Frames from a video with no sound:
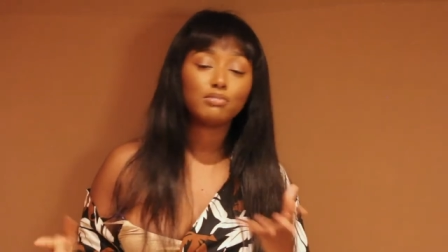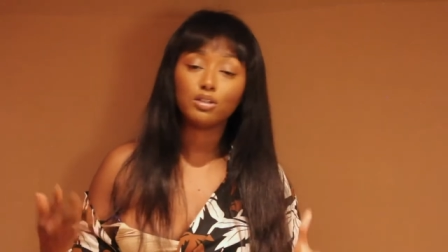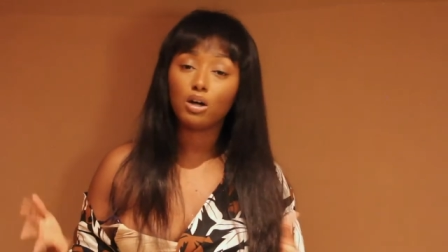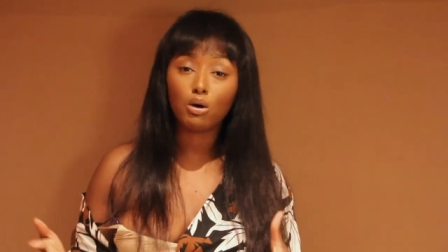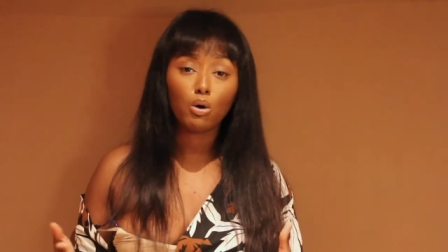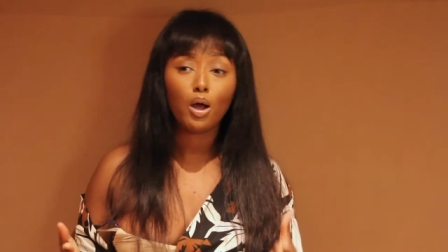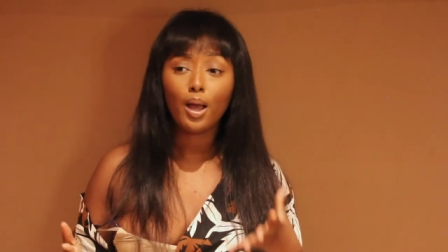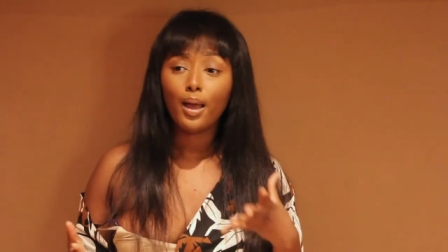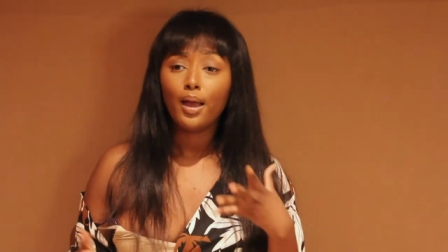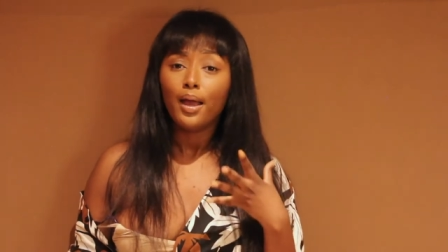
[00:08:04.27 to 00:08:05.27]
You know,
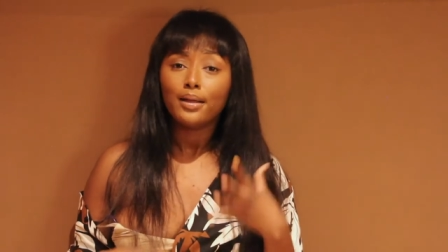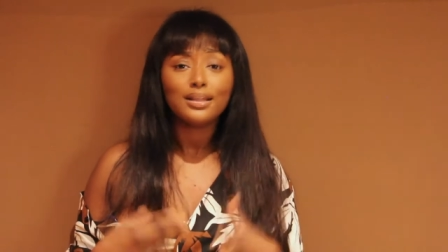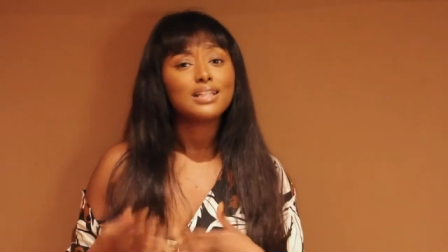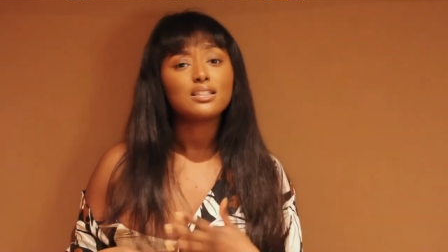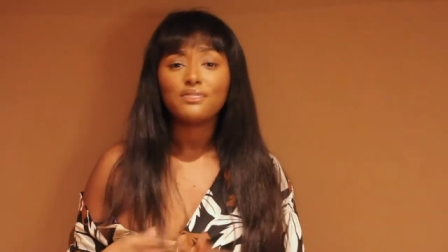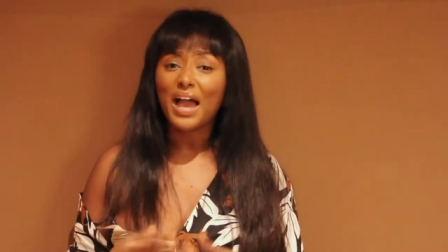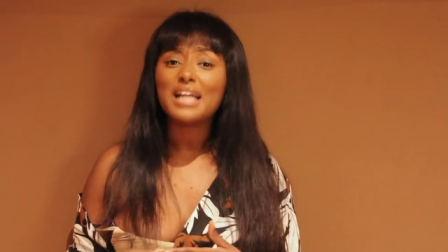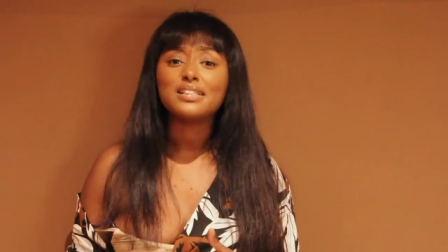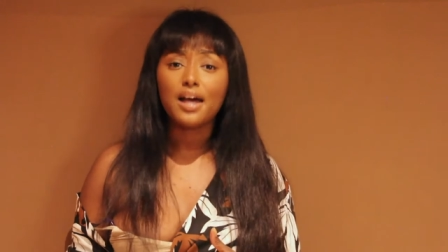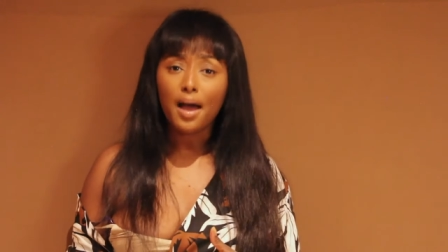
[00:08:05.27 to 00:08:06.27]
that stuff
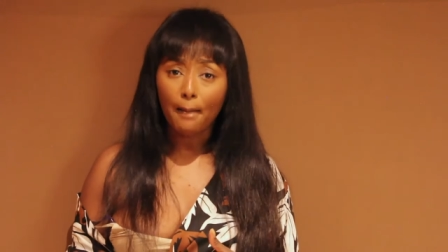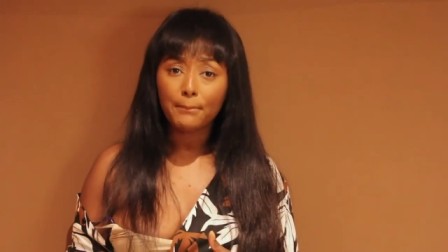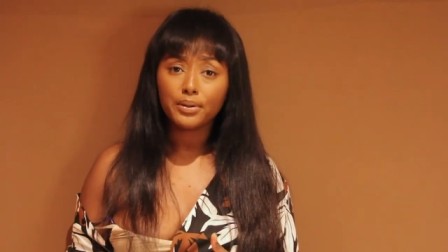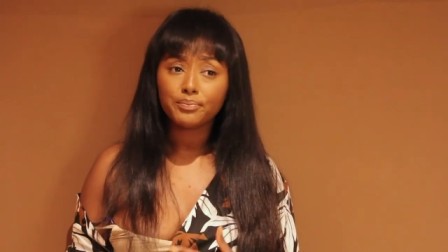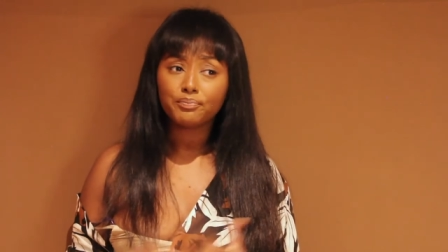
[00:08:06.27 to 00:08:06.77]
adds up.